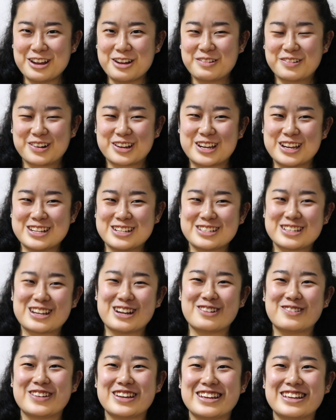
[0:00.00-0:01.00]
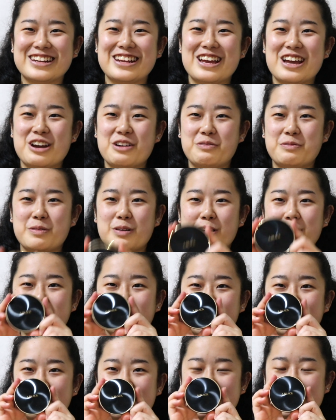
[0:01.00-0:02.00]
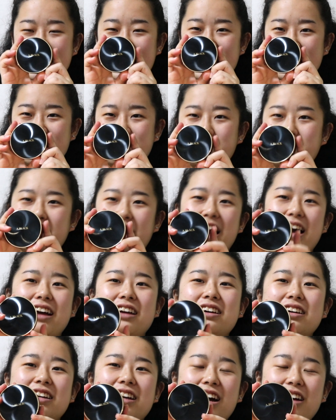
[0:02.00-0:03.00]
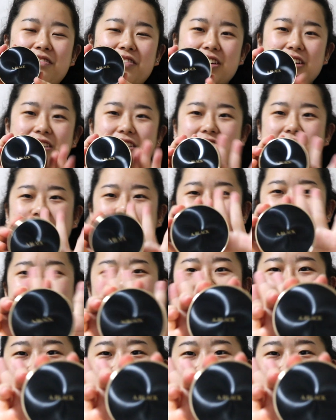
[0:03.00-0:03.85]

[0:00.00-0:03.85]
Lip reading: we're gonna go in with the A.BLACK cover cushion